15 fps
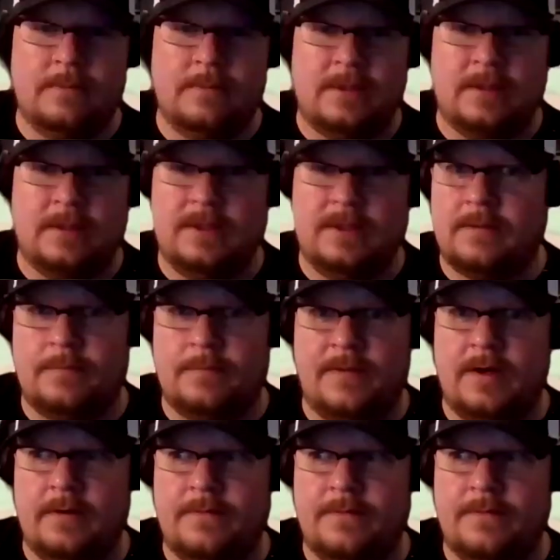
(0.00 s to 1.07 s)
least a
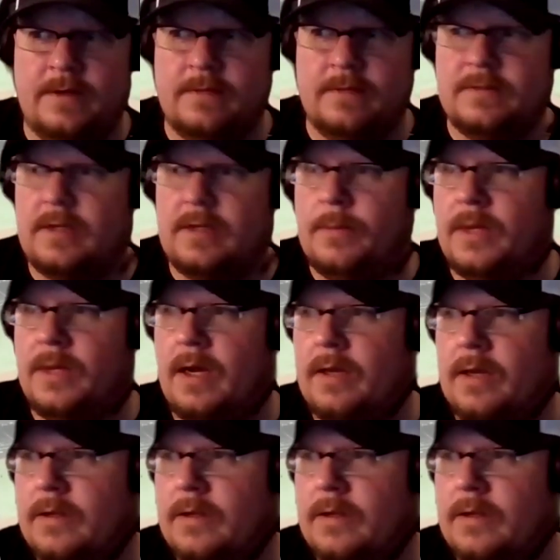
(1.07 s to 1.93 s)
very effective setup guy.